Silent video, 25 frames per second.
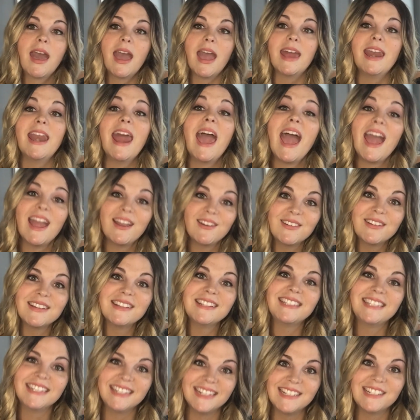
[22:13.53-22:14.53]
And
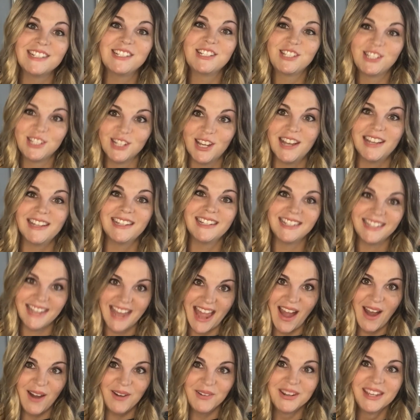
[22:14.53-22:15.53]
Hagrid didn't shut
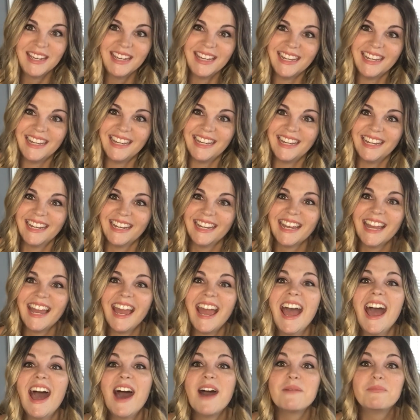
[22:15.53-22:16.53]
down.
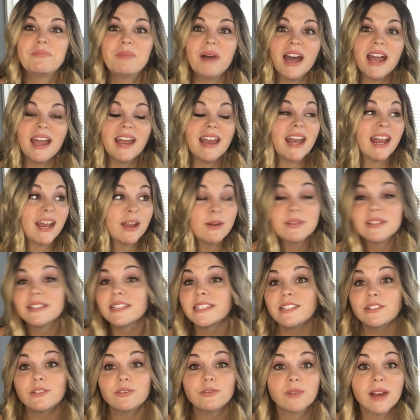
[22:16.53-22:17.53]
But it was
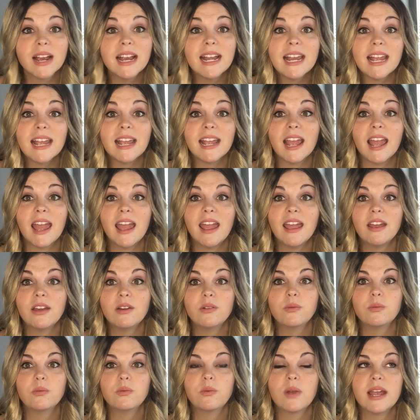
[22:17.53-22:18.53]
still raining.
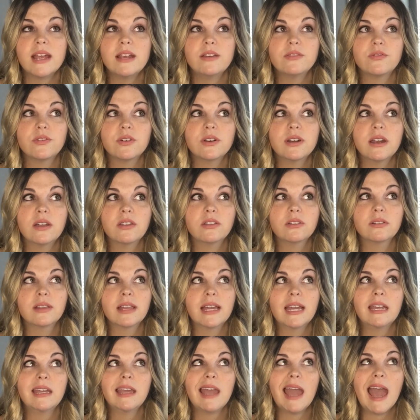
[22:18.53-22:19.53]
It rained for another
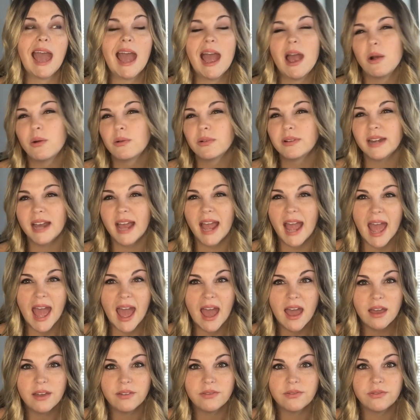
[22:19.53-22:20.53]
like hour and a
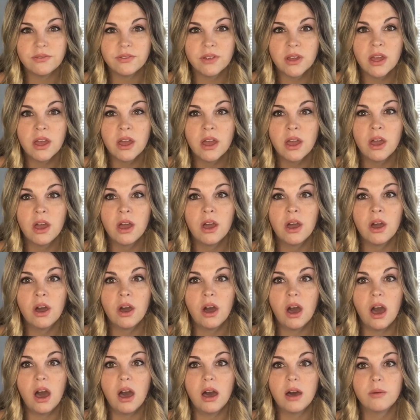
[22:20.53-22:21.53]
half
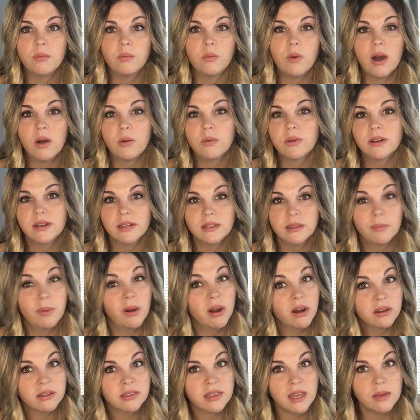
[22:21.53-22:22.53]
while we were in the
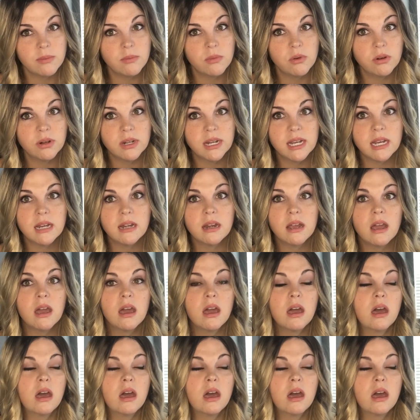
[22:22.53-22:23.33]
park that morning.